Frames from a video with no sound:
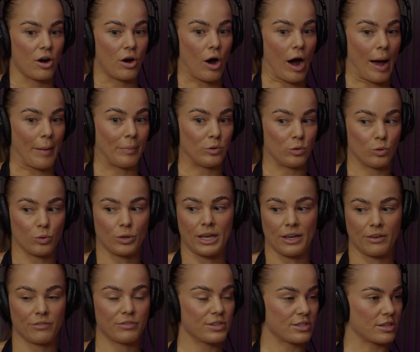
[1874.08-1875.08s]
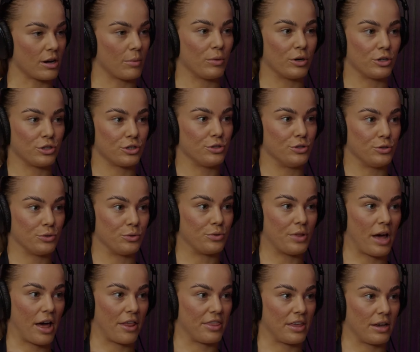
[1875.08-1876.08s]
I'm looking for someone to do
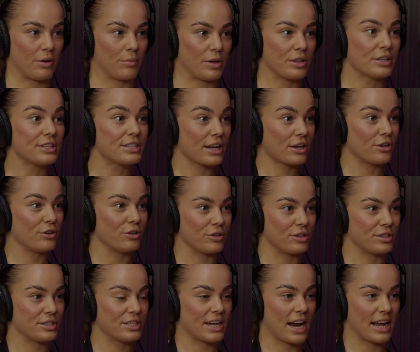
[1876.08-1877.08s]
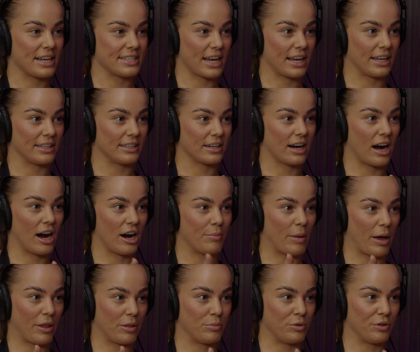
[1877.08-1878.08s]
that thing with. It's like you today saying in the car
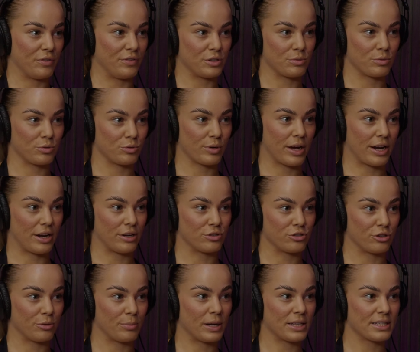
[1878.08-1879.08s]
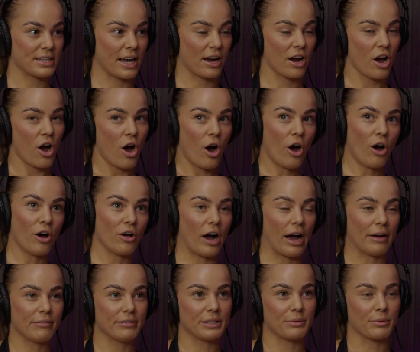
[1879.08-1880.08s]
about the movies, which we'll get into, but it's yes. like, oh, I
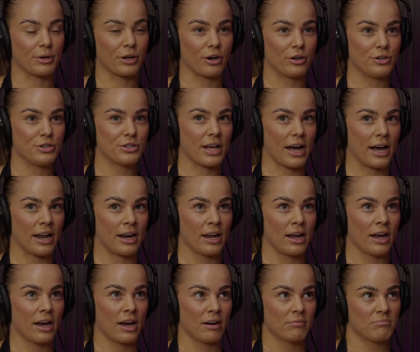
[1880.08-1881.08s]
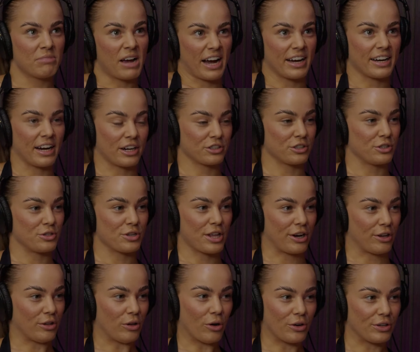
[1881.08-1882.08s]
really want to go do that. Yeah, I can actually do that
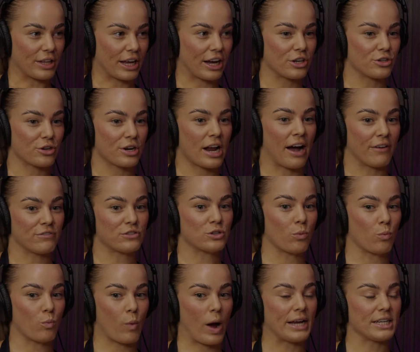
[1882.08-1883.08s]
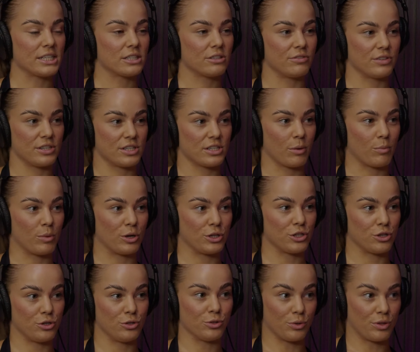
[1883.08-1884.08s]
alone. Like, I don't have to wait for someone
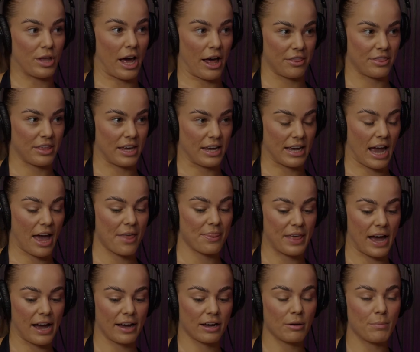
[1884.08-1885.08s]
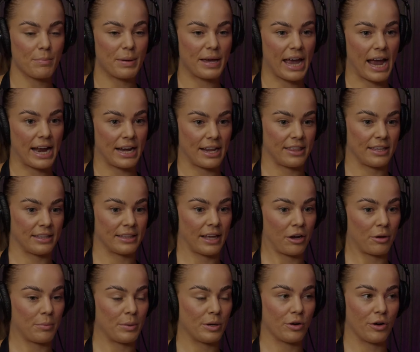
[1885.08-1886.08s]
to do that thing. And that can be anything. That
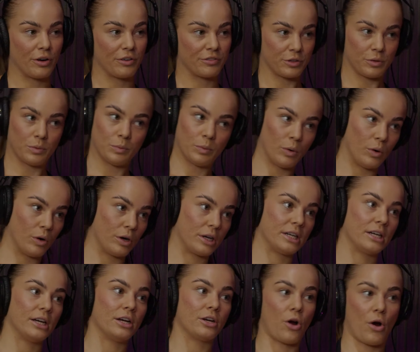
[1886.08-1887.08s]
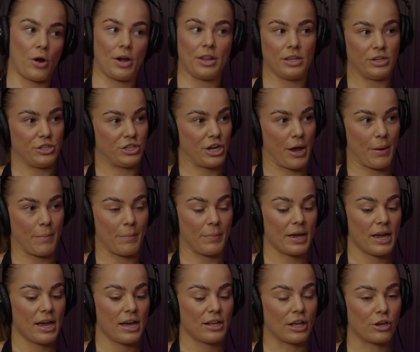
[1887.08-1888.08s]
could be going for a walk, going to the gym.
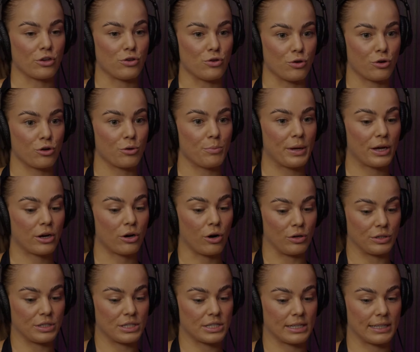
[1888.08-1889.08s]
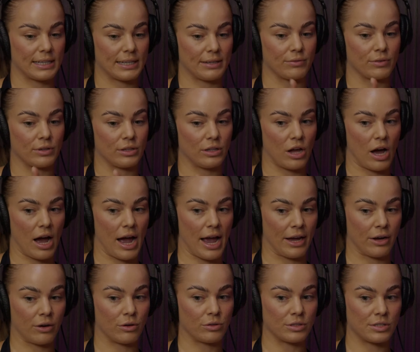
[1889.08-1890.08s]
Like, you could be constantly
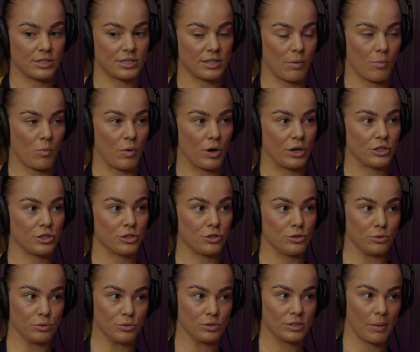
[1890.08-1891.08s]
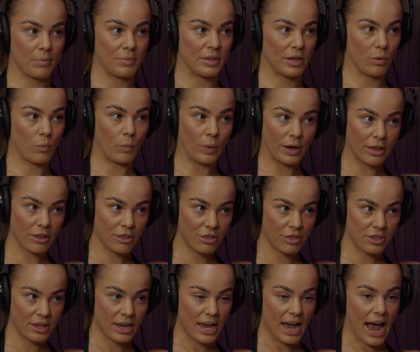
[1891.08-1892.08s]
relying on someone to do something
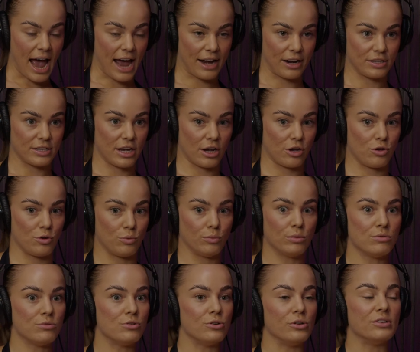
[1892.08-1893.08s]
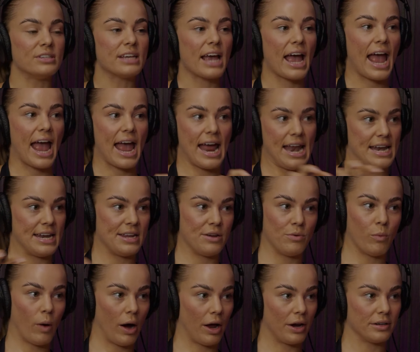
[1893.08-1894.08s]
with. And it's like, you will use
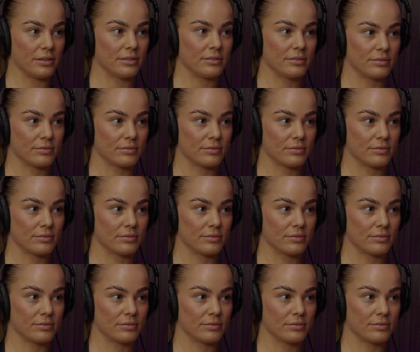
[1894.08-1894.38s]
anyone,